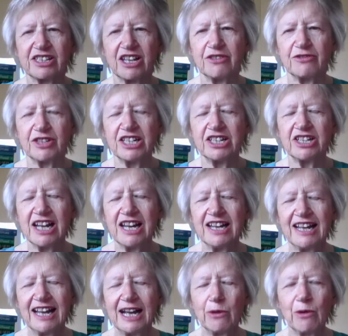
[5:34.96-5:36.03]
servant,
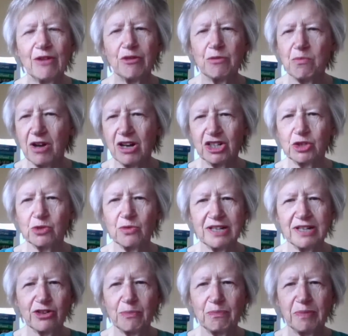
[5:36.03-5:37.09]
however much
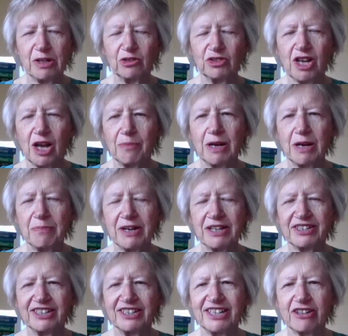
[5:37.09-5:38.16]
we sort of build up her
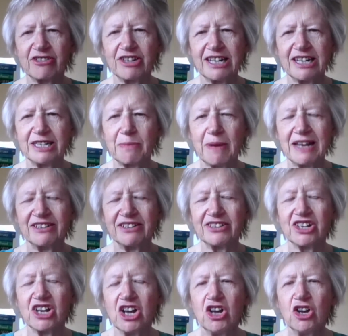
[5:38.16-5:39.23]
personal integrity and
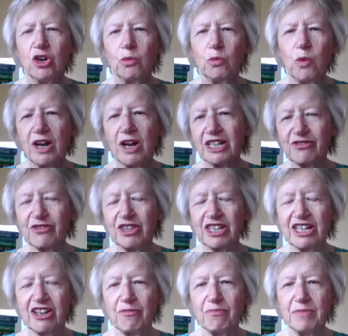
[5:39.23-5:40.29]
independence, works for the
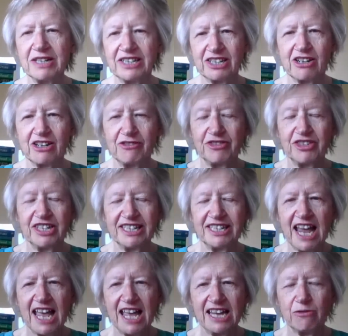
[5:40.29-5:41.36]
government of the
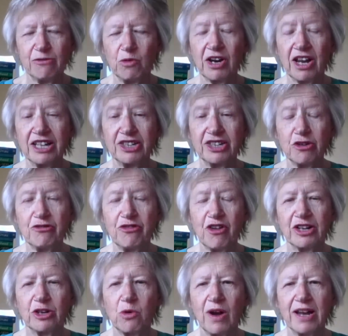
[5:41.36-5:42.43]
day. What I do
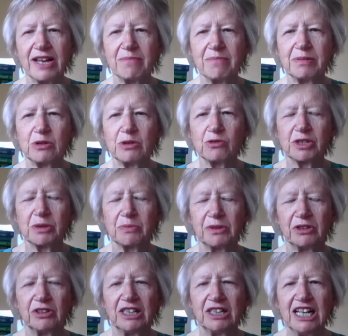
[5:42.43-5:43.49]
find quite
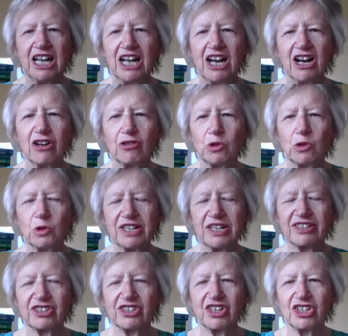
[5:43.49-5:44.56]
implausible are all
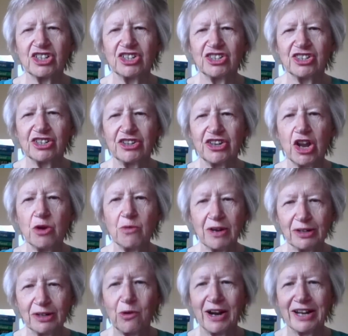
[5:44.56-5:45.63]
these assertions that no
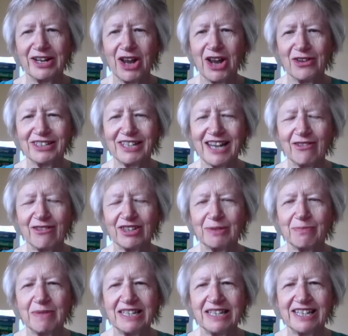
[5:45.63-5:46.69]
one quite knows how
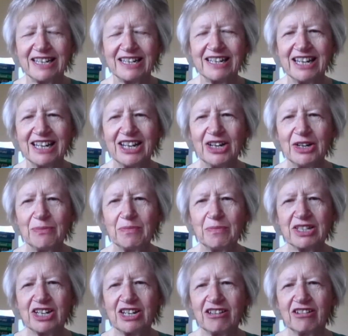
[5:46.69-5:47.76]
this meeting
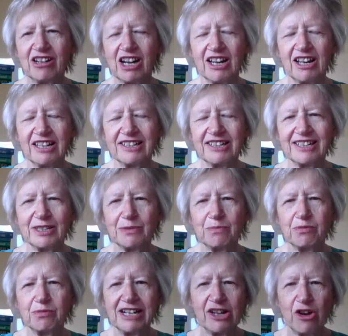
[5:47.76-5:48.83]
materialised. It's
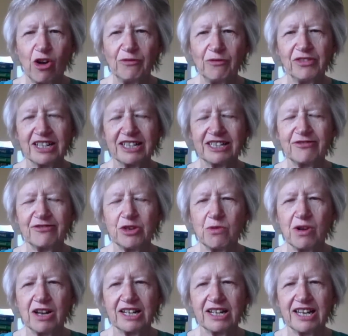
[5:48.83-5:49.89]
pretty obvious if you
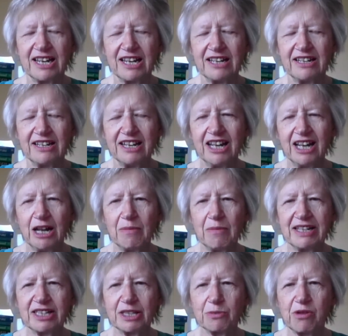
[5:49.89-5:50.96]
work in a
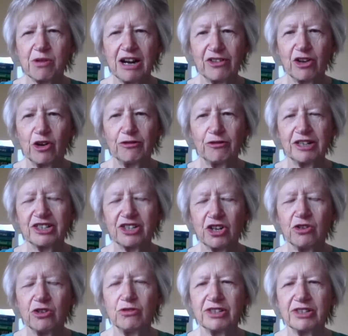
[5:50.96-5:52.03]
minister's private office
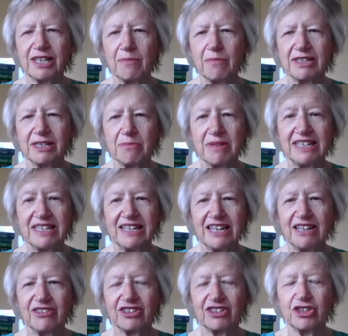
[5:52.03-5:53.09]
who summons a meeting.
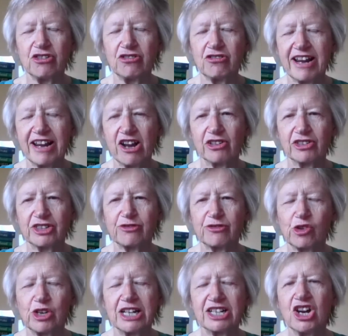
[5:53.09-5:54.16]
Either Sue Gray asked
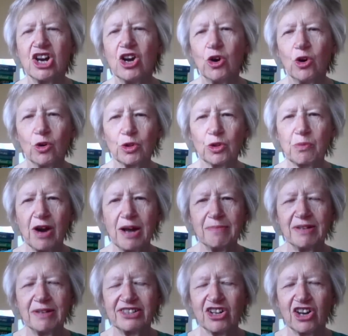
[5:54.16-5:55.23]
for it or the
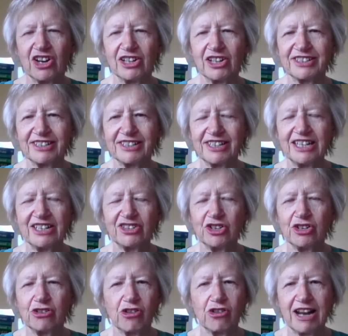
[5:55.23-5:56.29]
Prime Minister asked to see
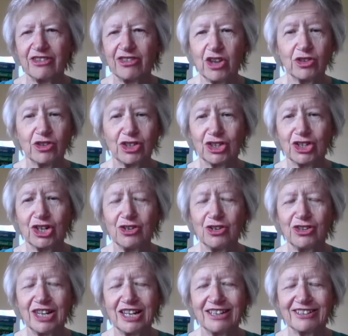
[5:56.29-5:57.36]
Sue Gray. Those are the
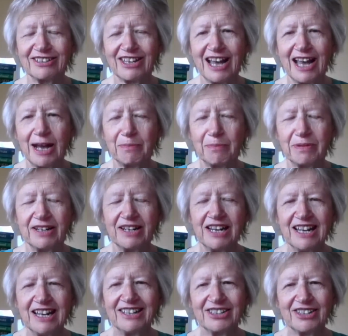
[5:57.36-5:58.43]
two things that happen.
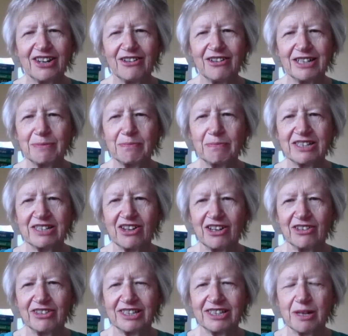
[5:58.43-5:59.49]
So it's
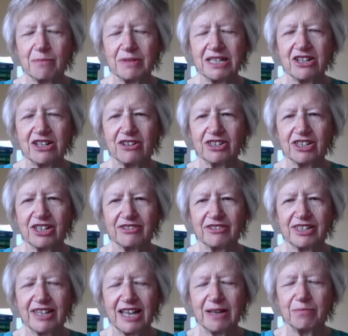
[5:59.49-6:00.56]
bizarre that somebody can't Jill.
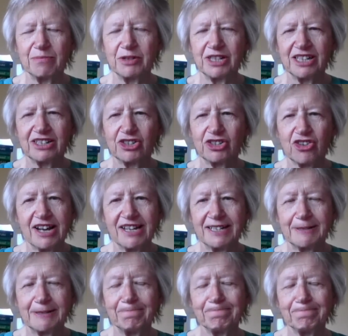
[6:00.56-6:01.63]
answer that and put it
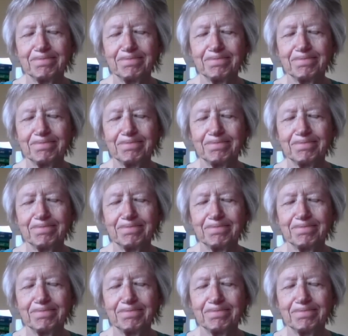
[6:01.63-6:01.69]
straight.